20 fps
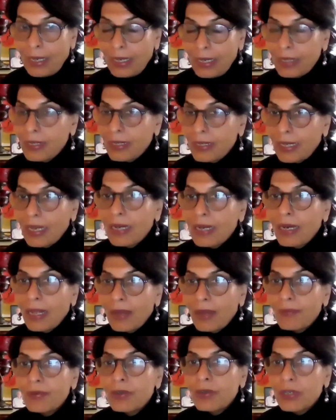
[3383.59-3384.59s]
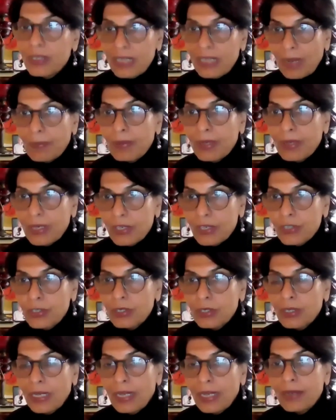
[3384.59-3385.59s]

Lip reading: it can have a contamination.